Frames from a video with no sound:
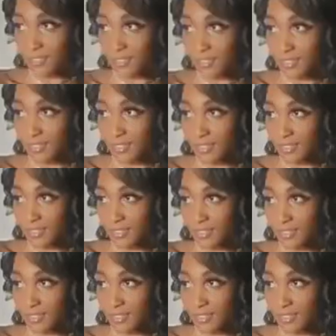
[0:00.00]

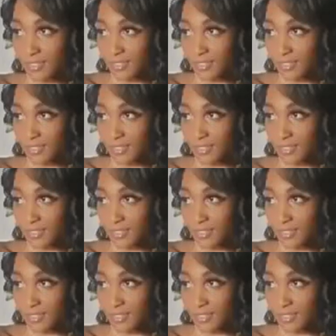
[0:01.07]

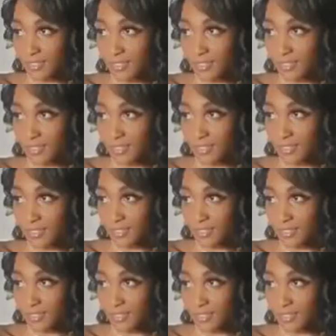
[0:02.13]

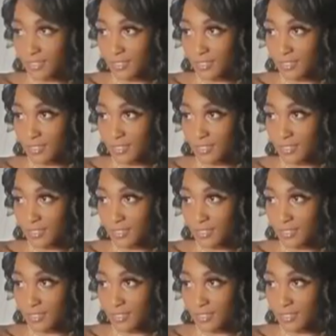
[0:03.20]
[no speech]